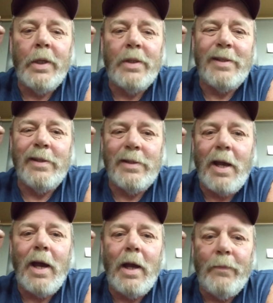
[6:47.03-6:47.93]
that's
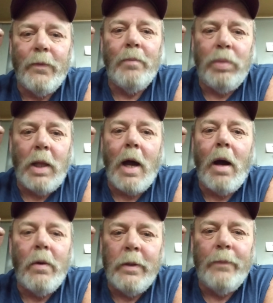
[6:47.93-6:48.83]
designed for a
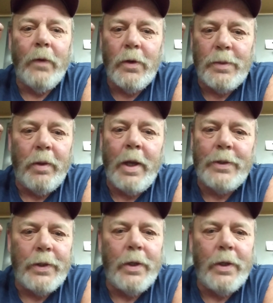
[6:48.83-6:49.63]
plow in the first place,